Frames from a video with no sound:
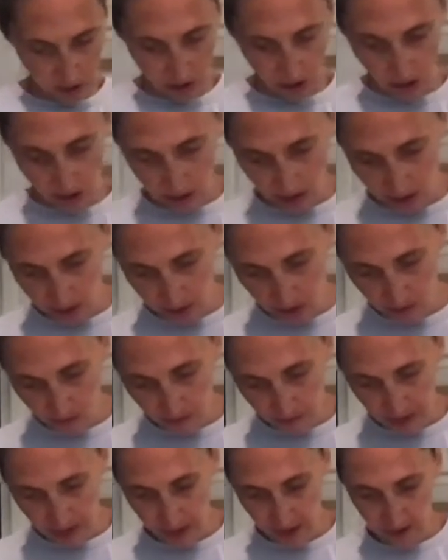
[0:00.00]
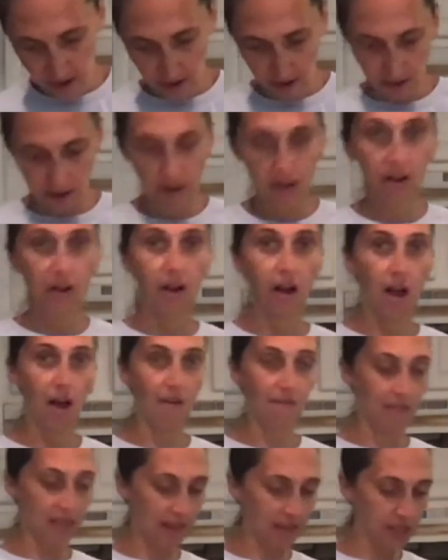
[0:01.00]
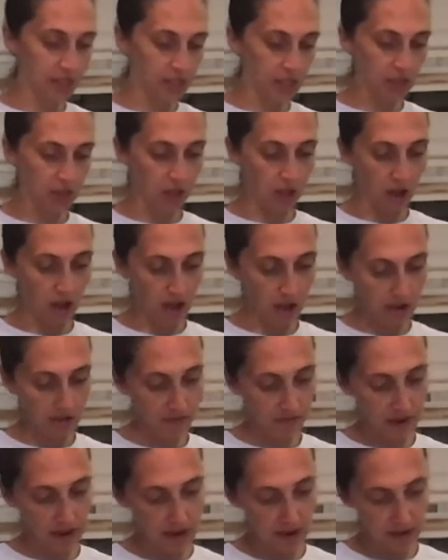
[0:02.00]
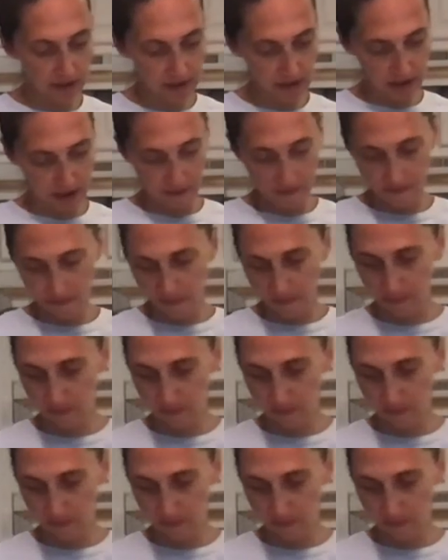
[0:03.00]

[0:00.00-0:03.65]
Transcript: a little bit of that slaw right on top.